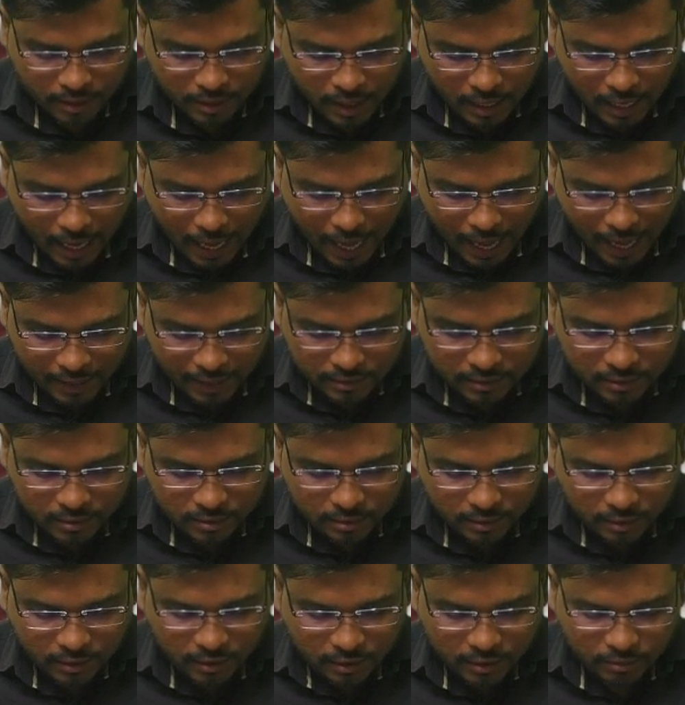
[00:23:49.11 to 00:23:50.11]
And
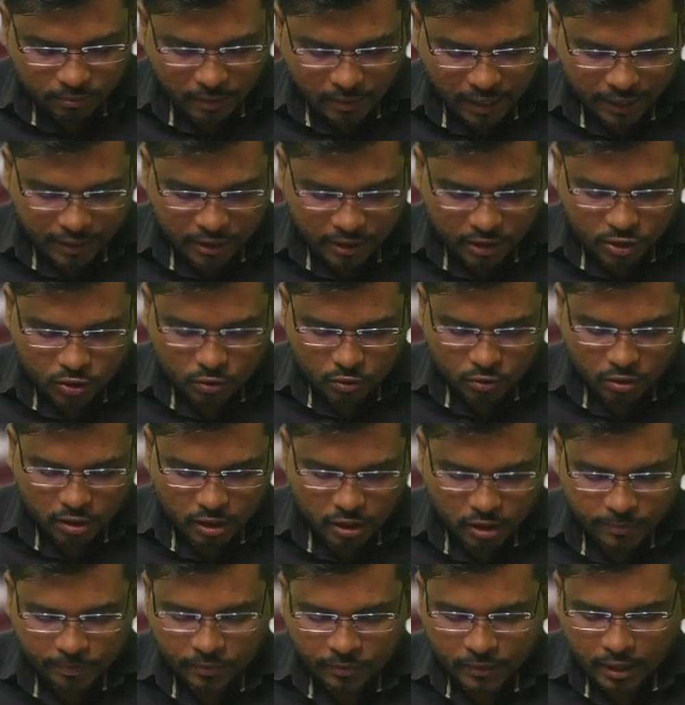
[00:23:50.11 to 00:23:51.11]
third, my dear student,
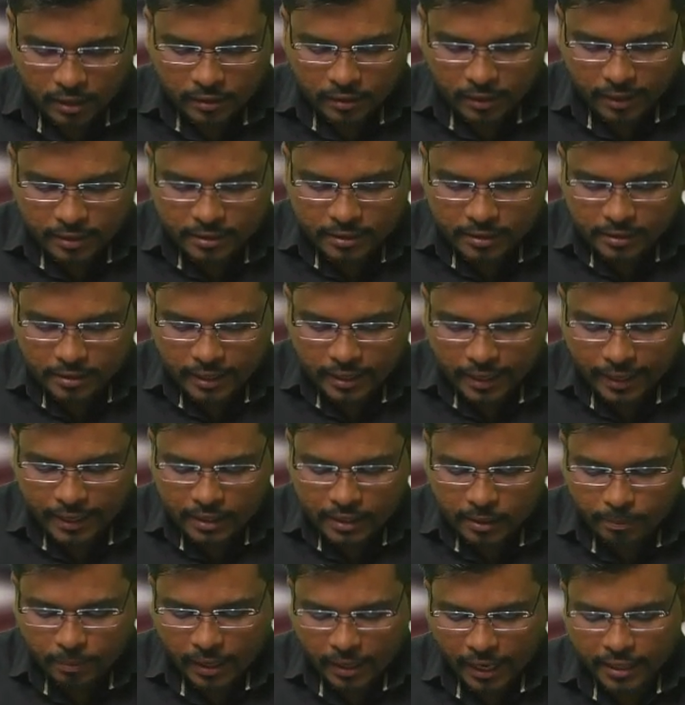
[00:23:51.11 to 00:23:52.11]
that is sale
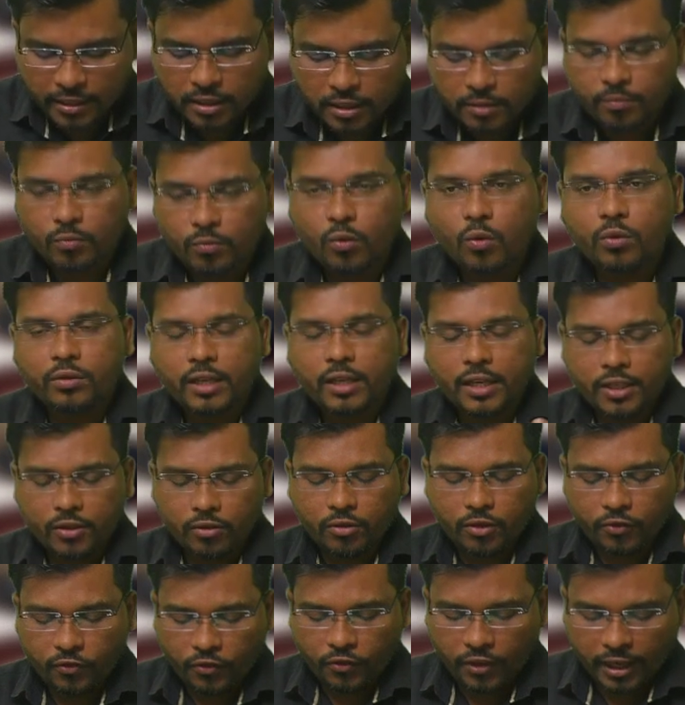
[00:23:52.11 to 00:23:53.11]
price is more than your
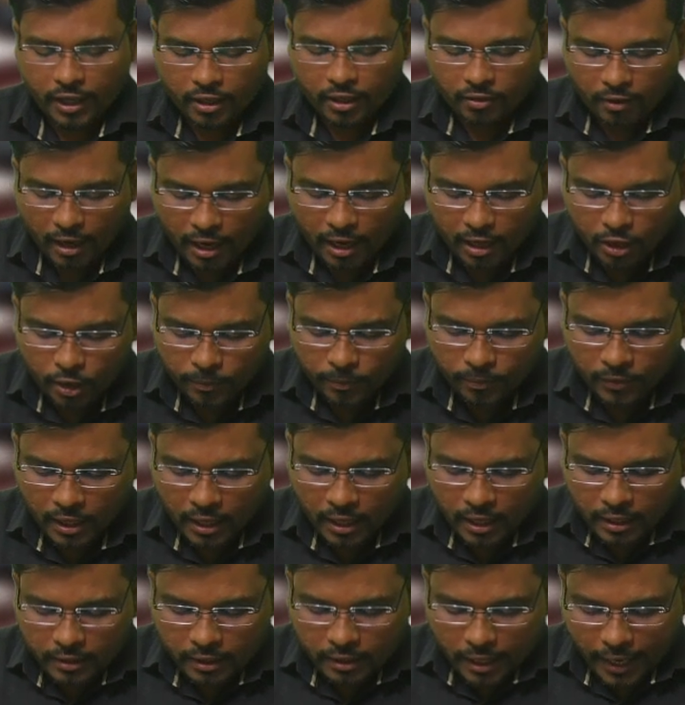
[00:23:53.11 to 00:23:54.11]
fair value,
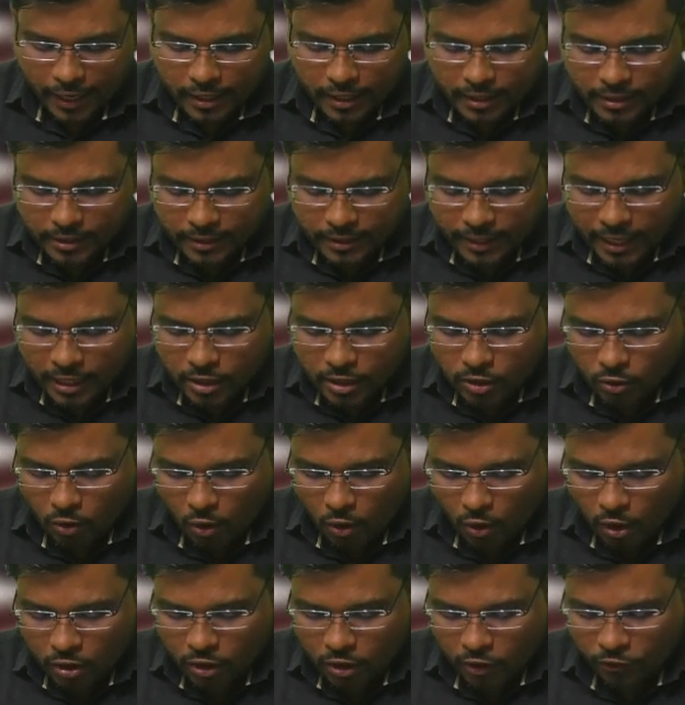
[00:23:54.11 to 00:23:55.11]
the excess over
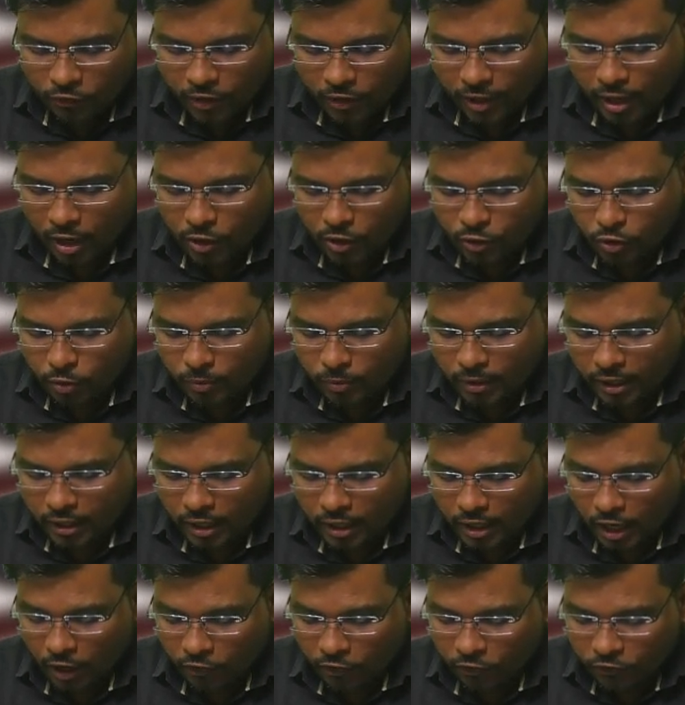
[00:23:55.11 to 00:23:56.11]
the fair value should be
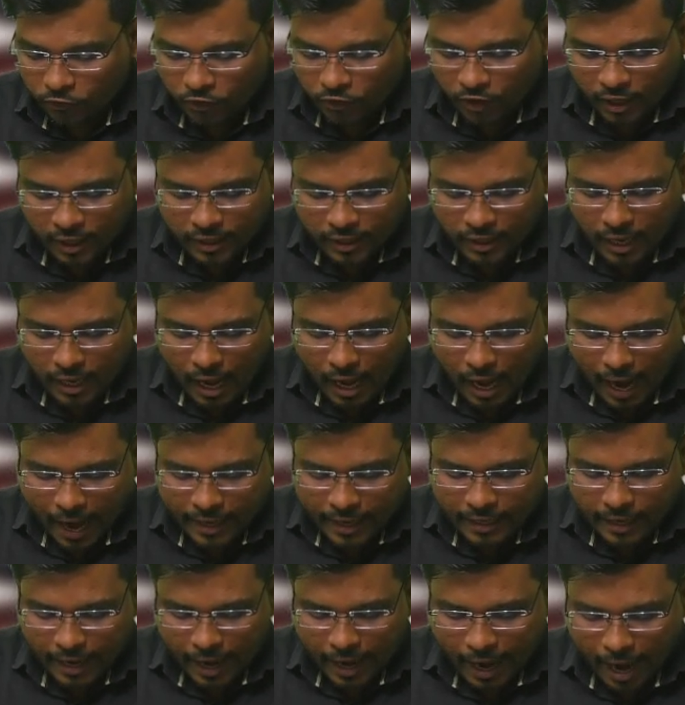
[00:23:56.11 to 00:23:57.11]
deferred and
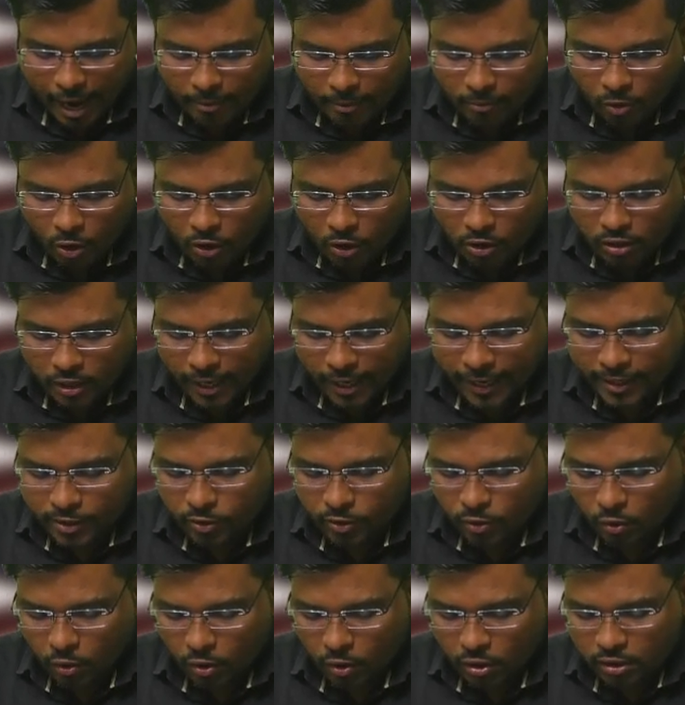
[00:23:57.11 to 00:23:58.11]
amortized
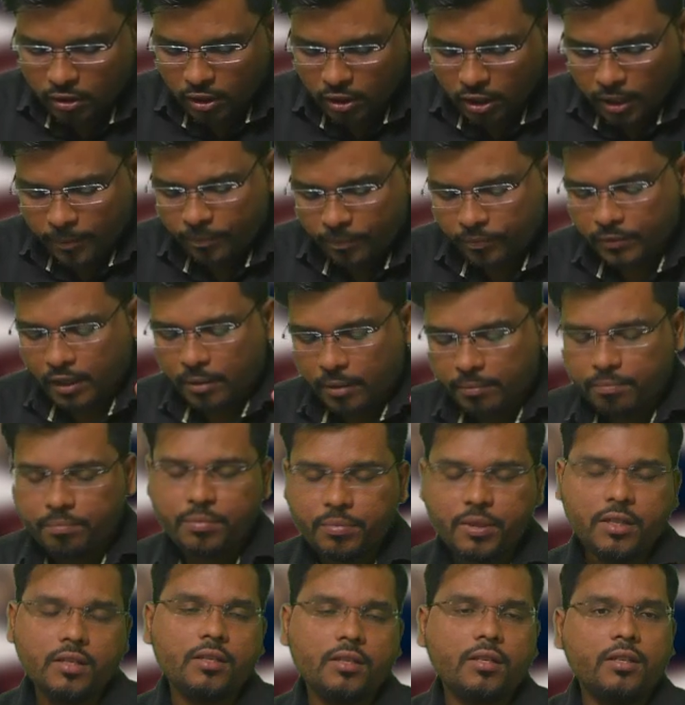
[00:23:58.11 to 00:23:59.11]
over the
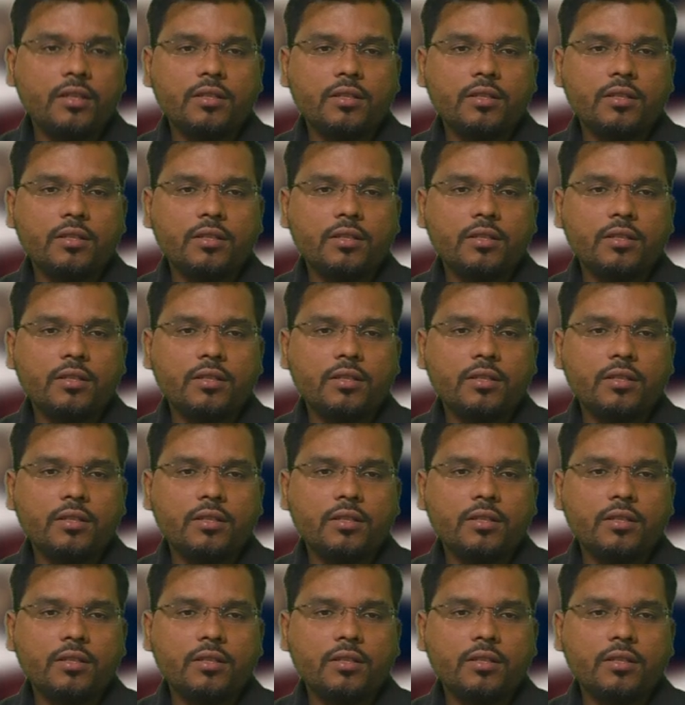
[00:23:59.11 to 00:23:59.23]
period.